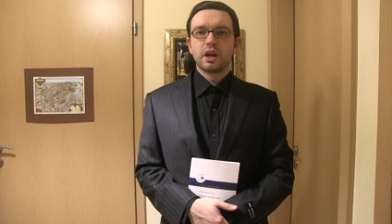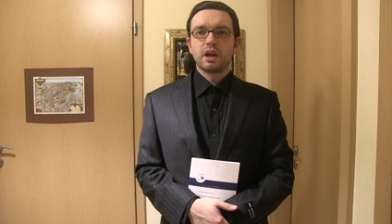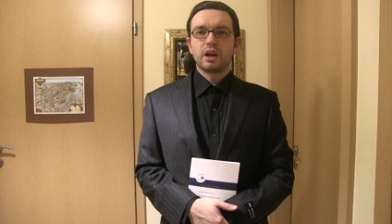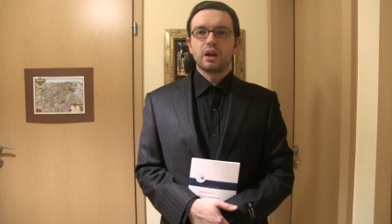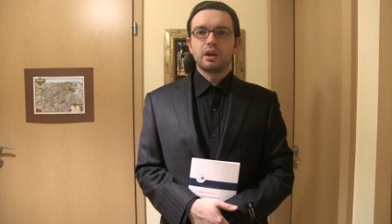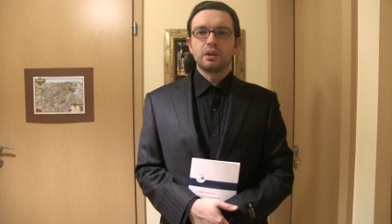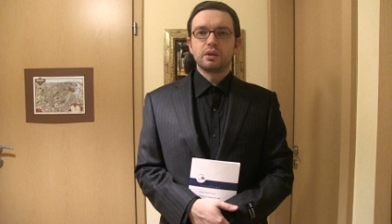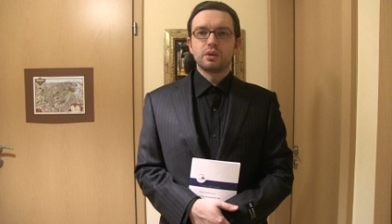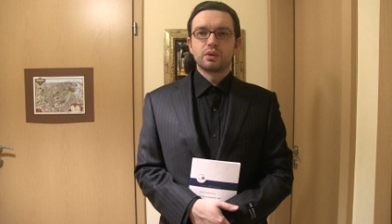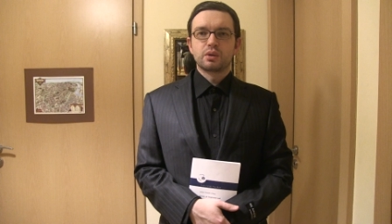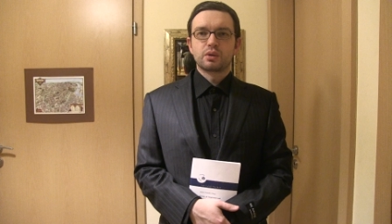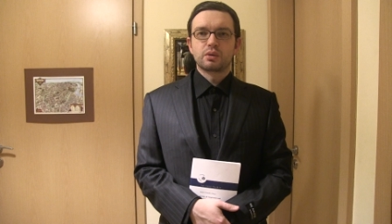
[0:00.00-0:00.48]
uh,
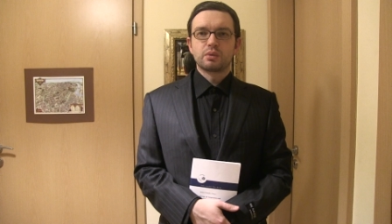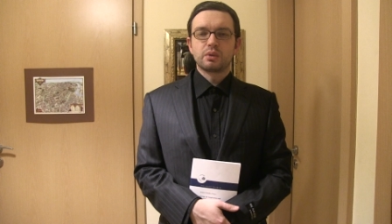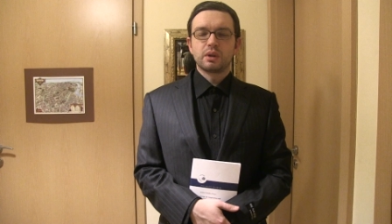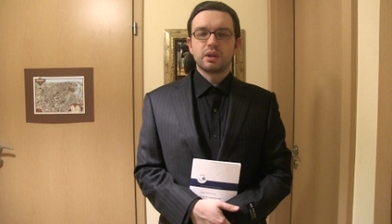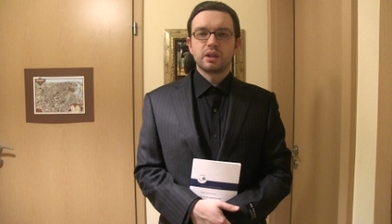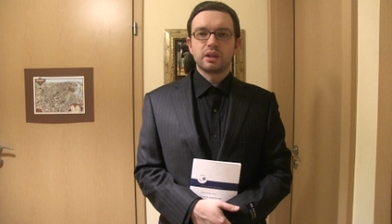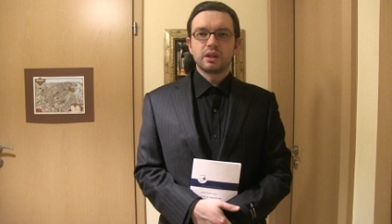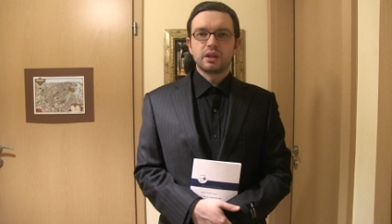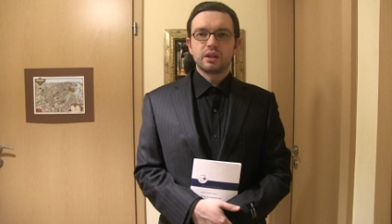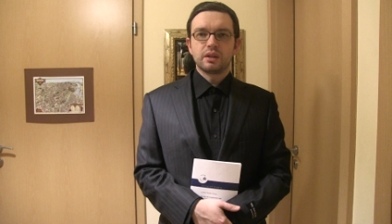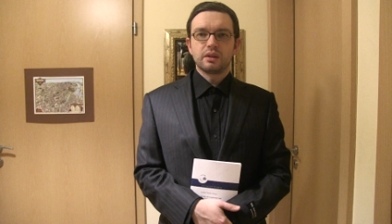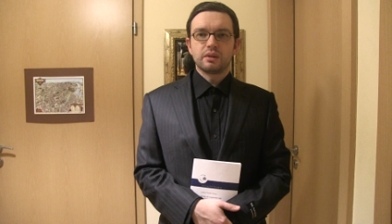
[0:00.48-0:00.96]

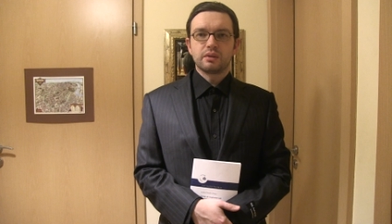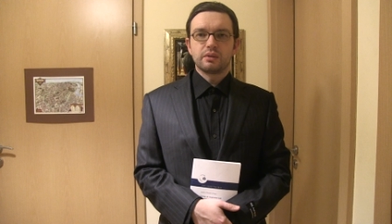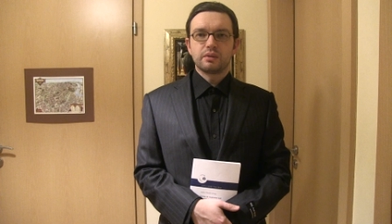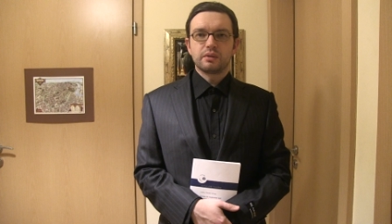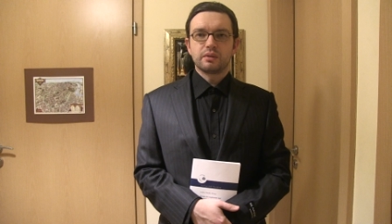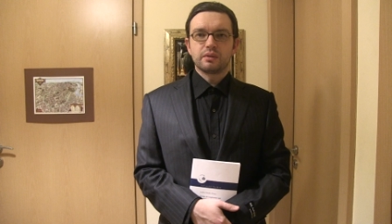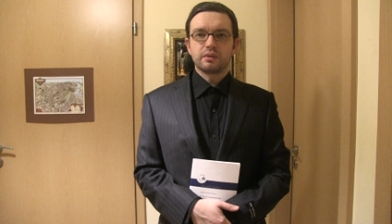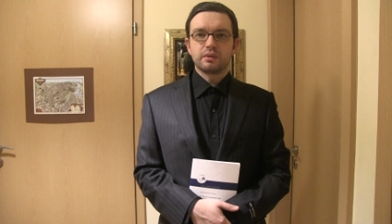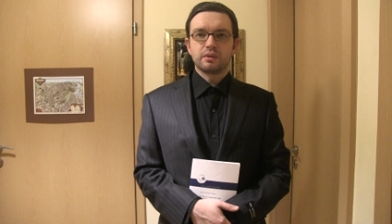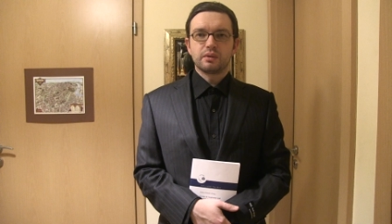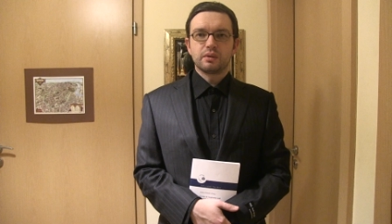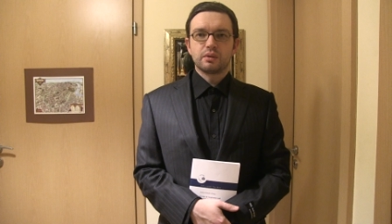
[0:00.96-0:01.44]
usually,
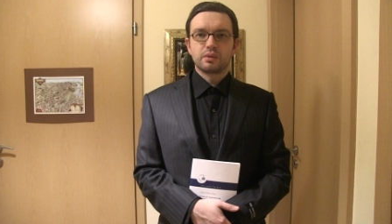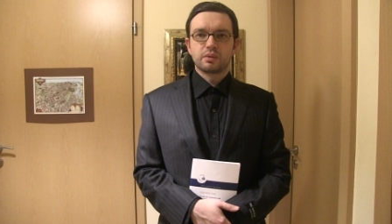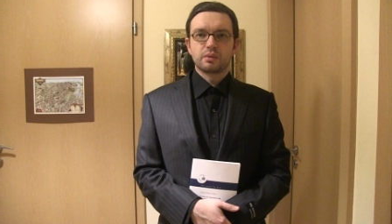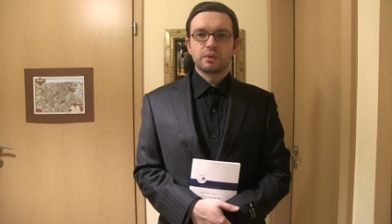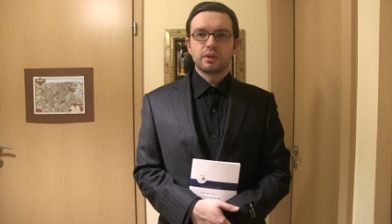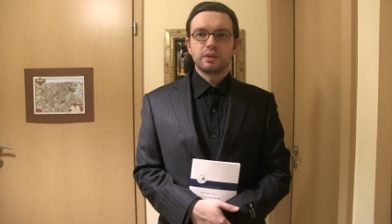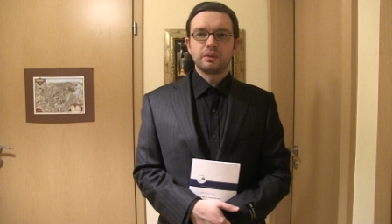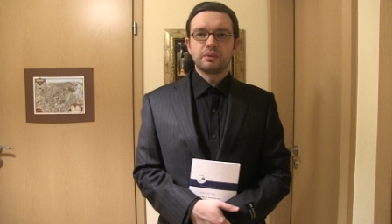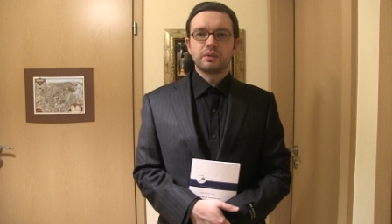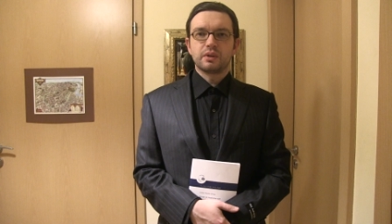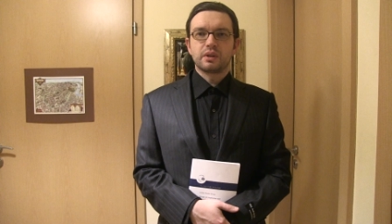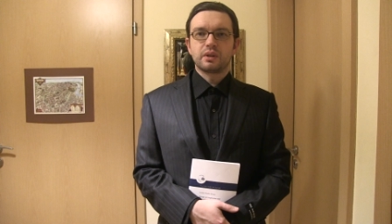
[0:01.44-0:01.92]
uh,
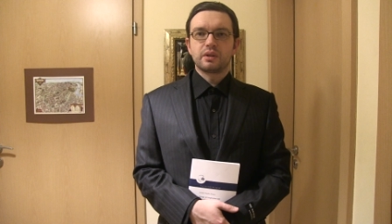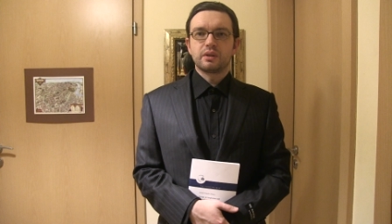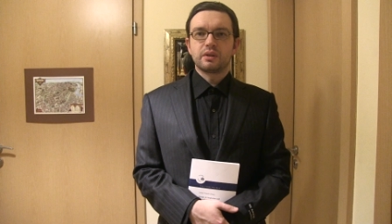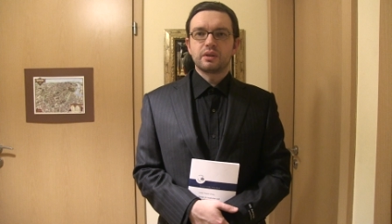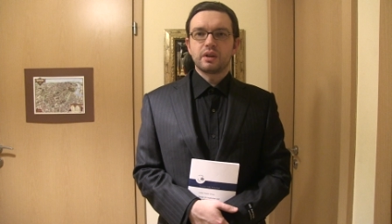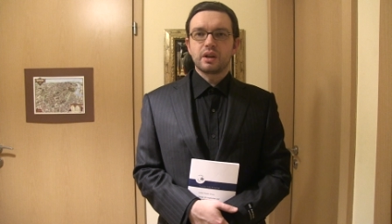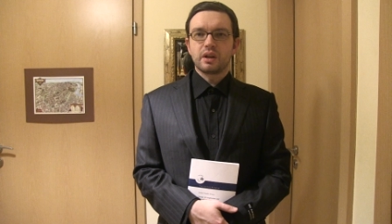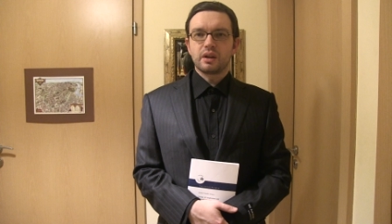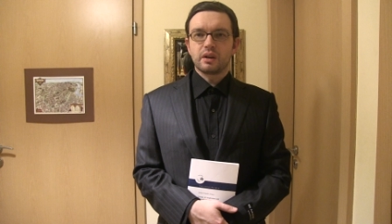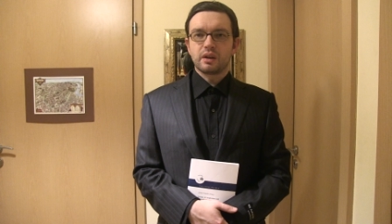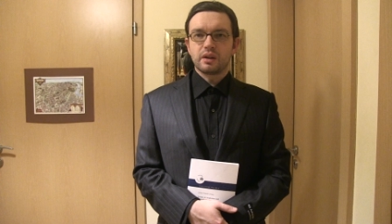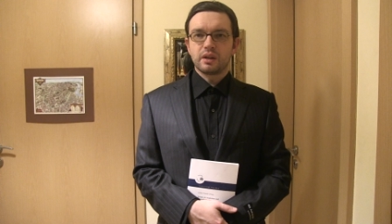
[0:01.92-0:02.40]
usually very
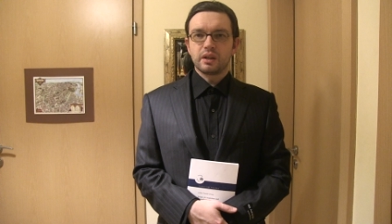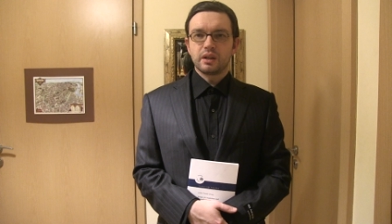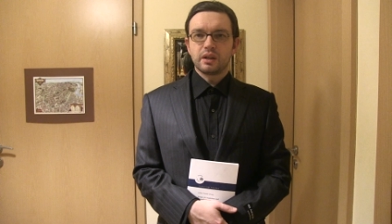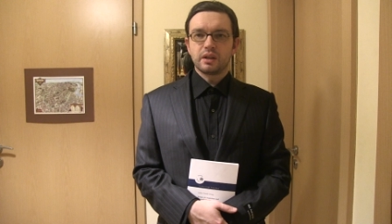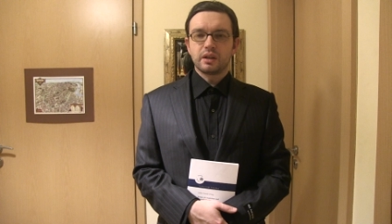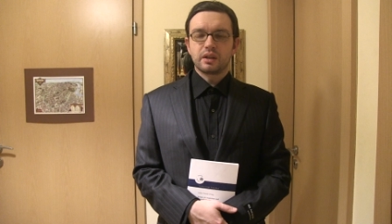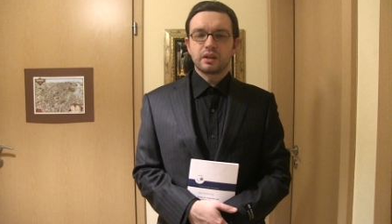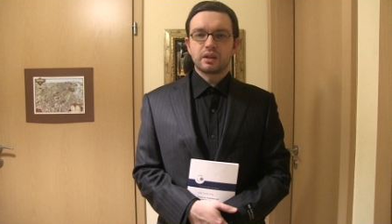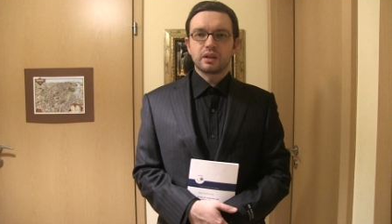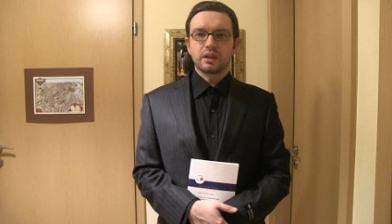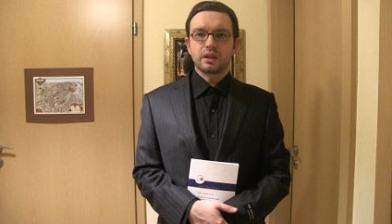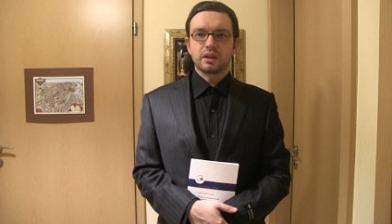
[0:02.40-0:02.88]

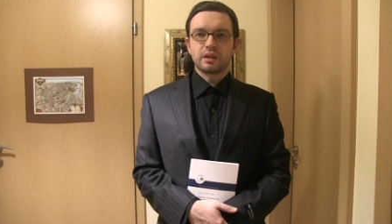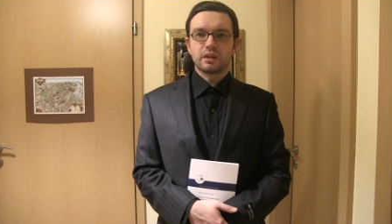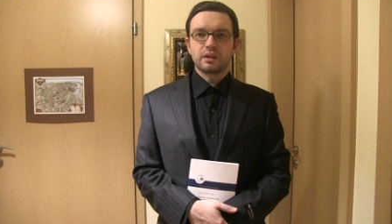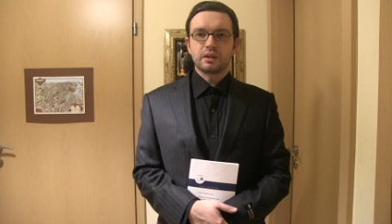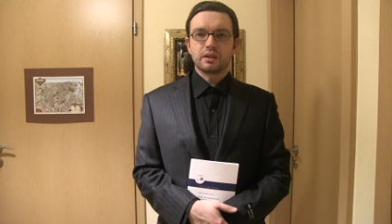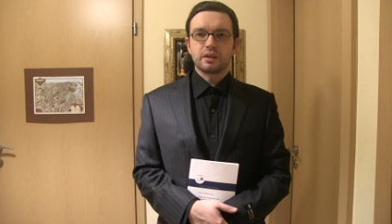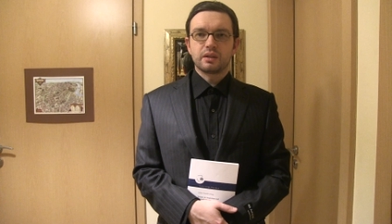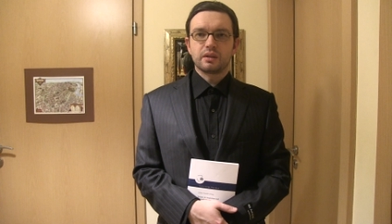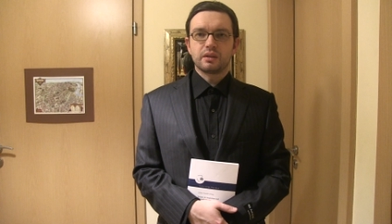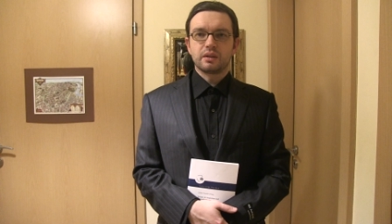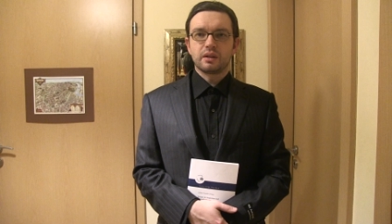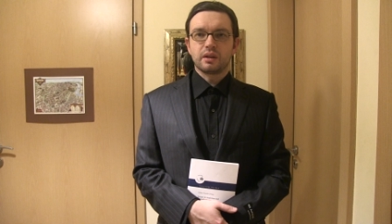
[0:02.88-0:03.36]
rarely
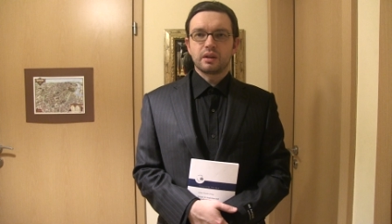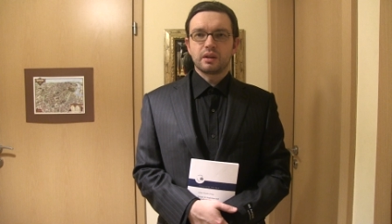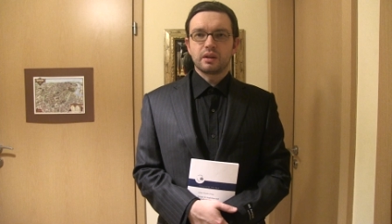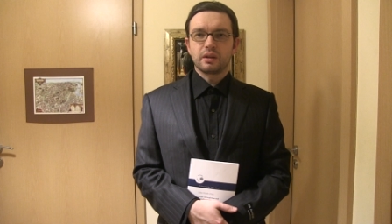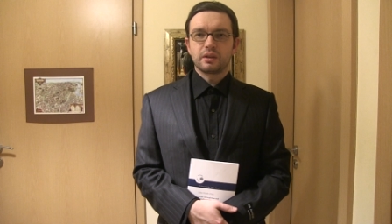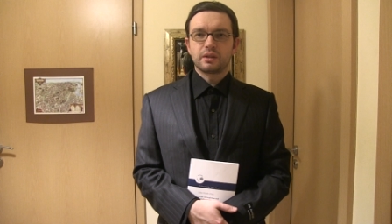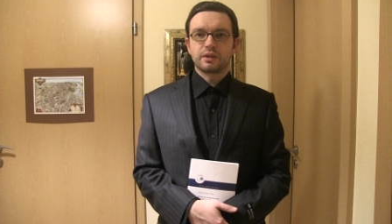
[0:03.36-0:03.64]
can uh,